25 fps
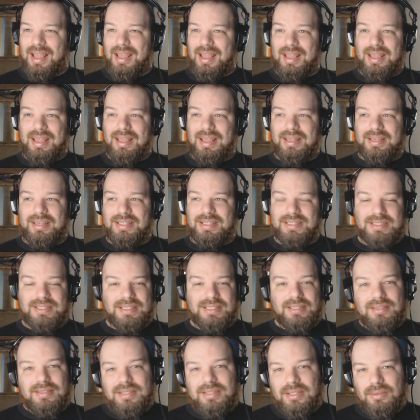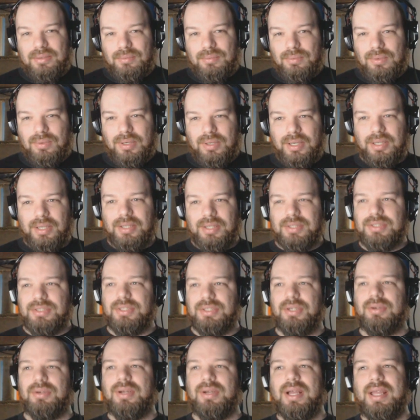And it still didn't work,
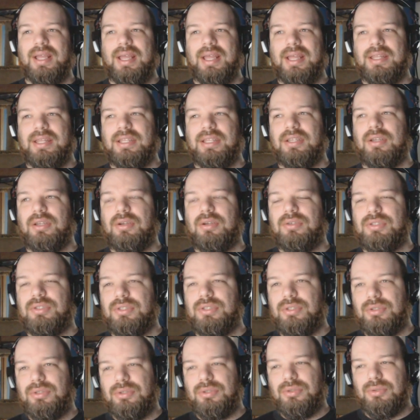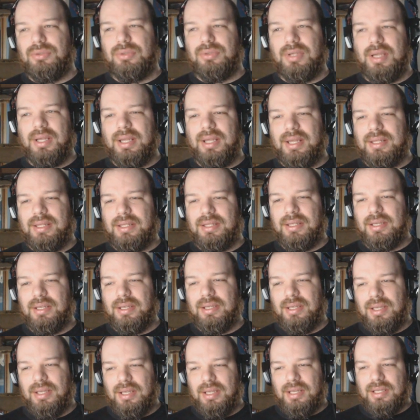so I had
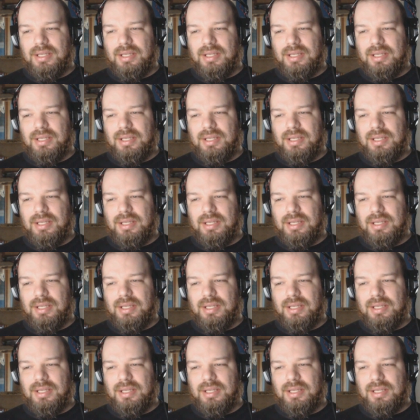to